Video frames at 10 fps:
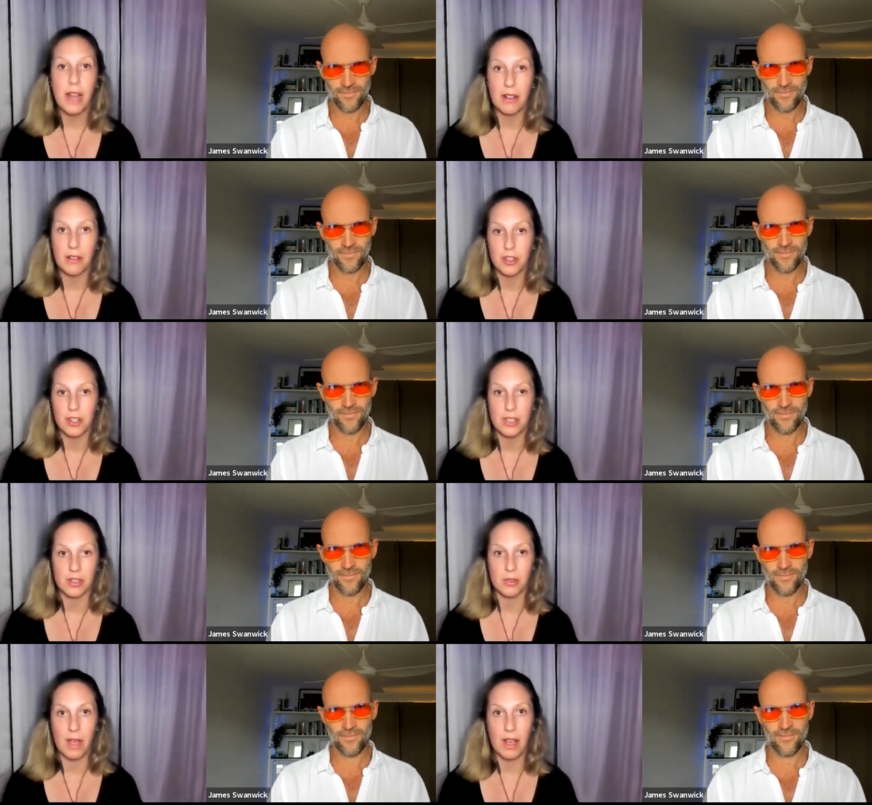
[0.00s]
Speaker 1: allergies
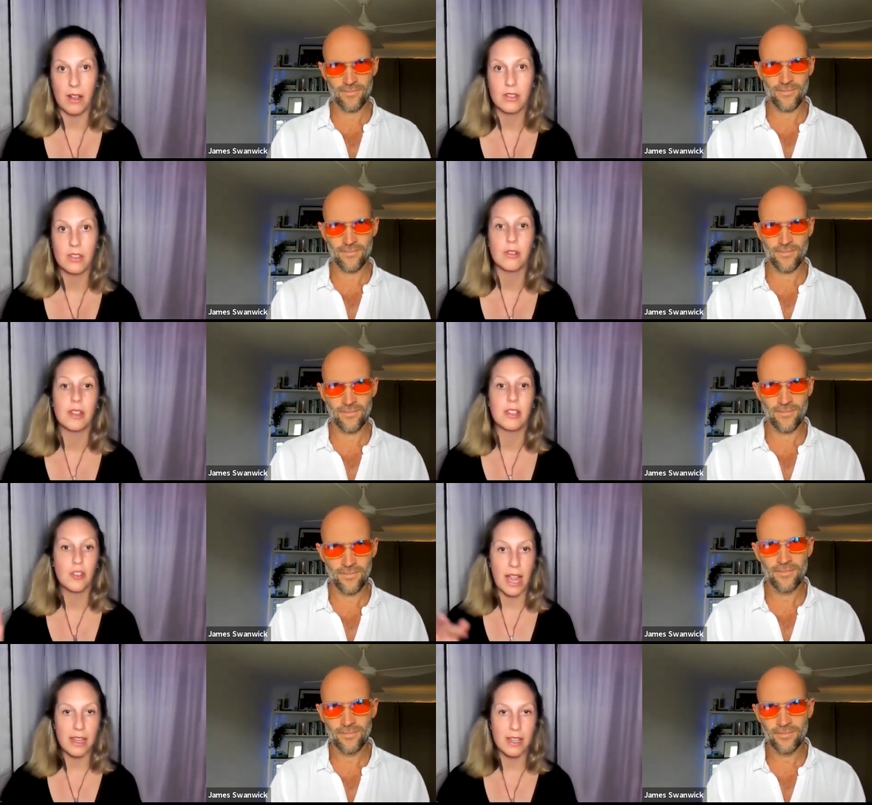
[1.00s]
as well. So
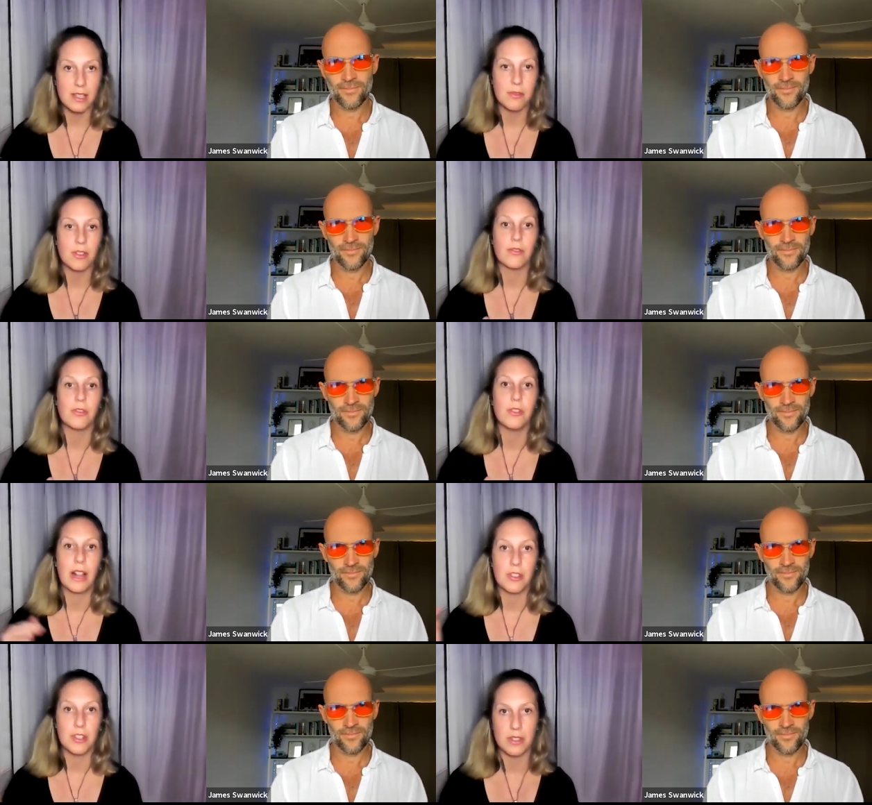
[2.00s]
tracking some of your food
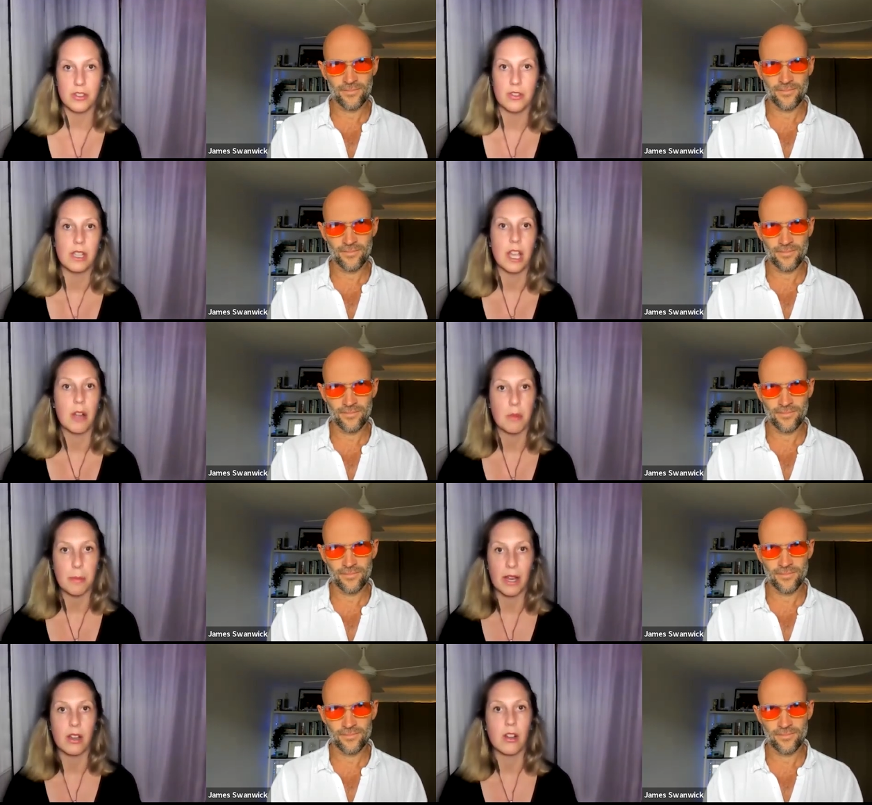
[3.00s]
allergies and doing gut
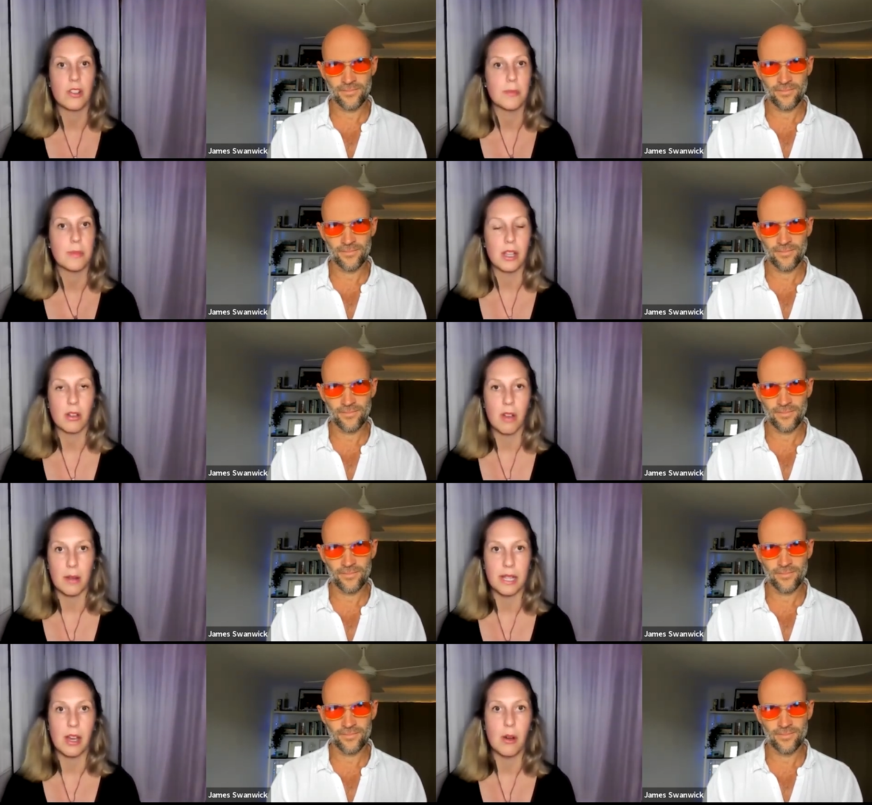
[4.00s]
repair can also be
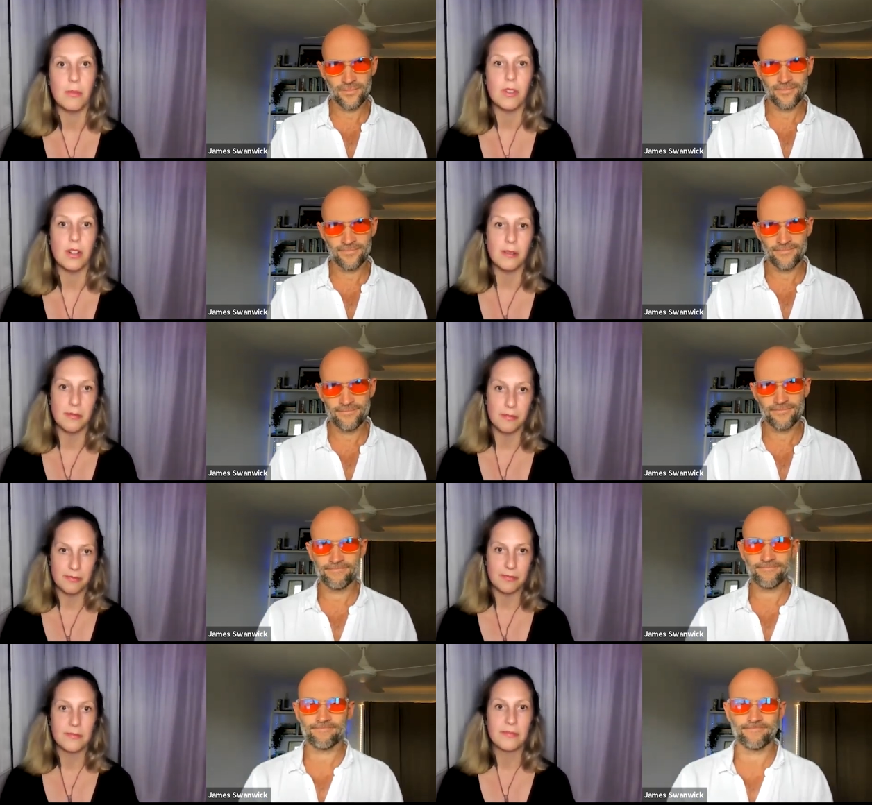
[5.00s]
incredibly helpful.
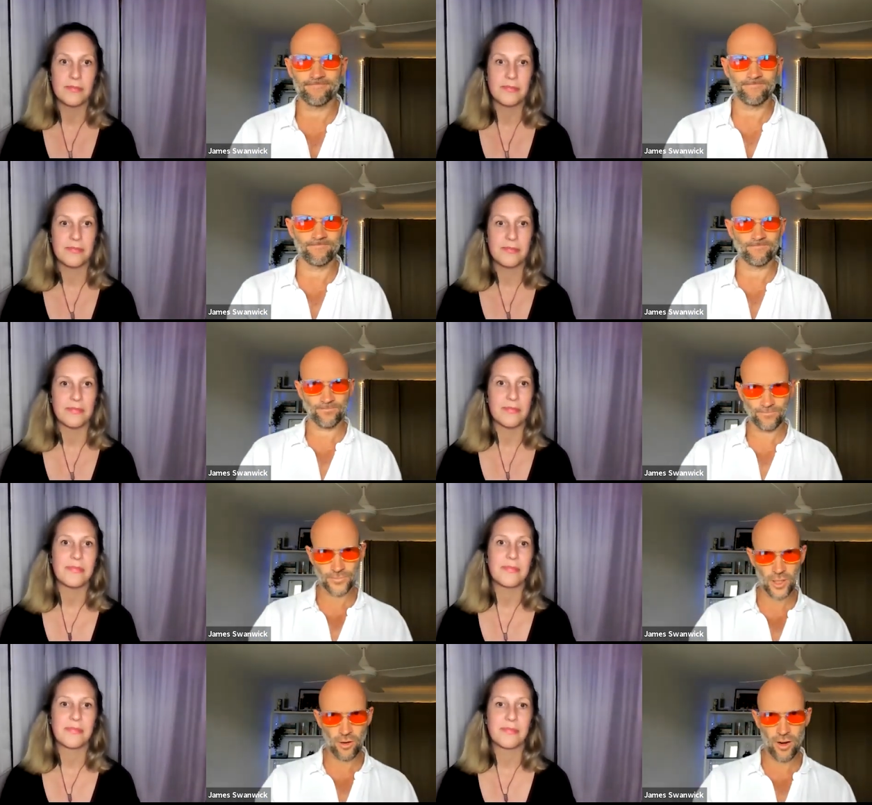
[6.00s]
Speaker 2: Mm.
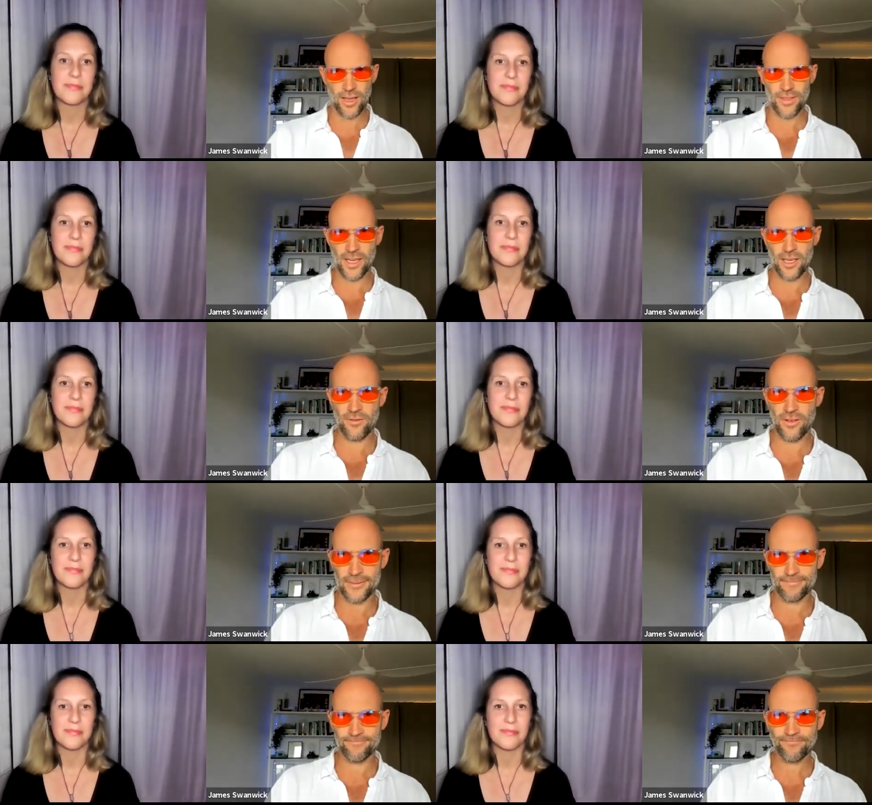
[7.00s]
Great. Thank you for
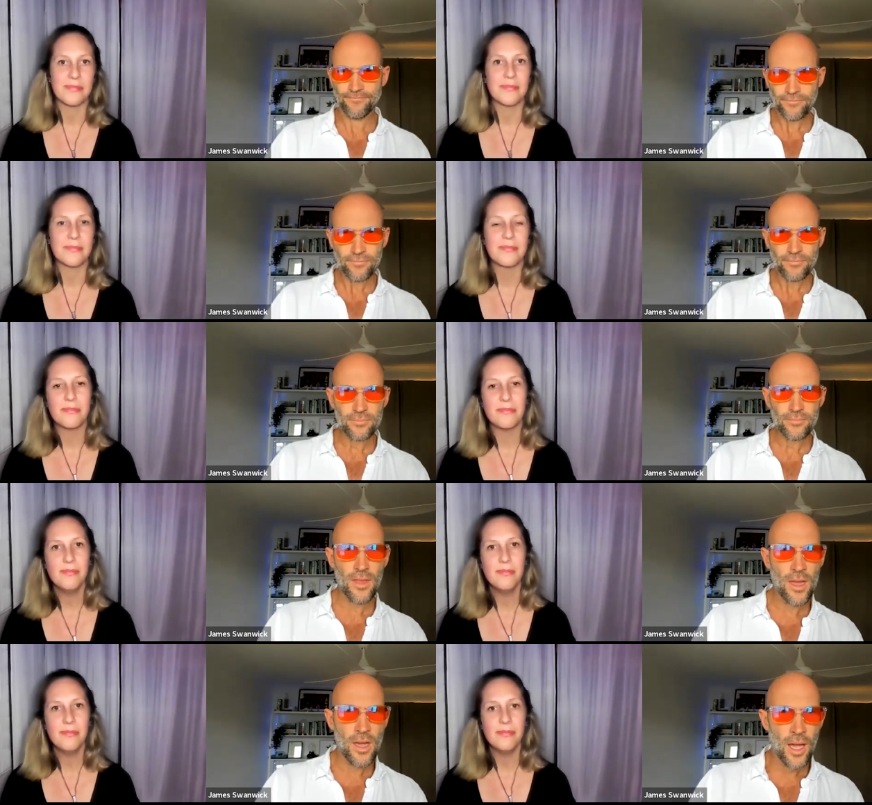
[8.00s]
that.
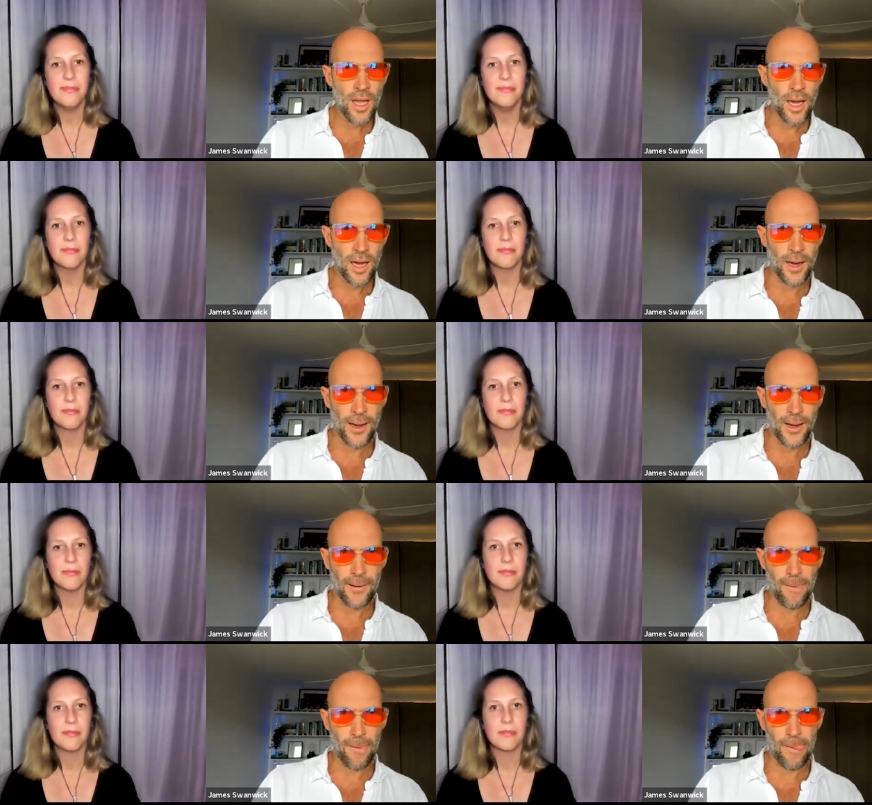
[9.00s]

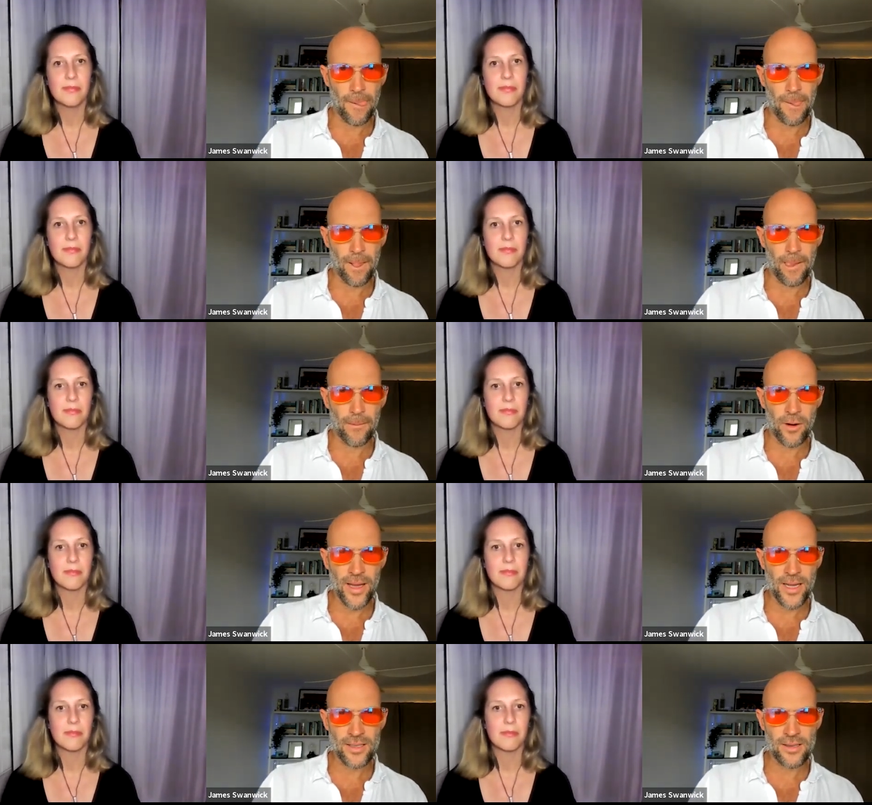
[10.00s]
Uh, what
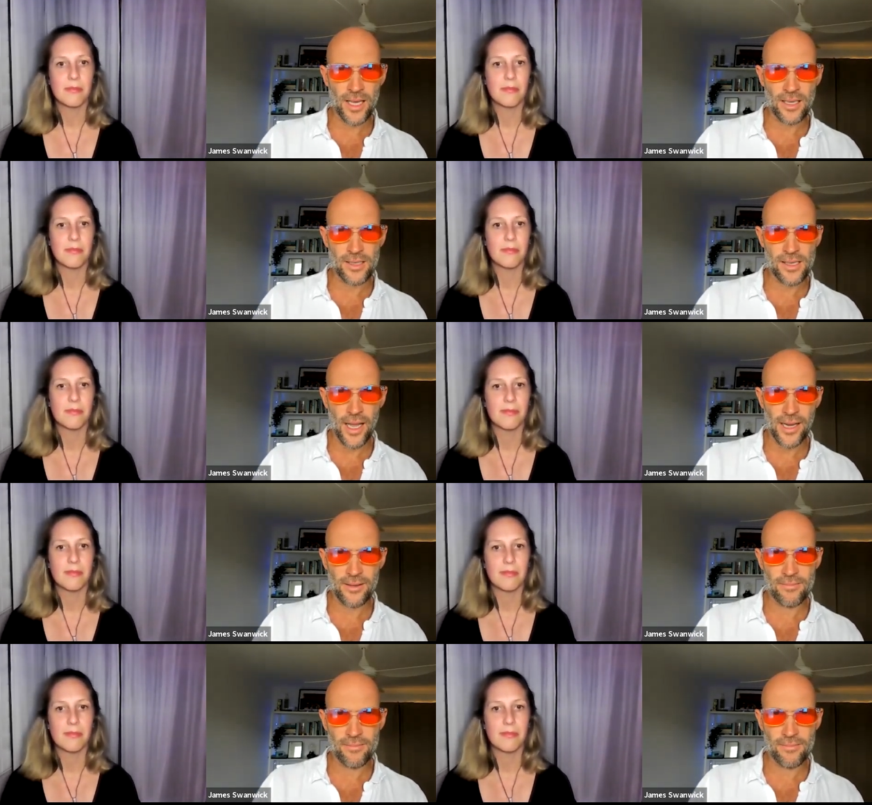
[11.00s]
about things like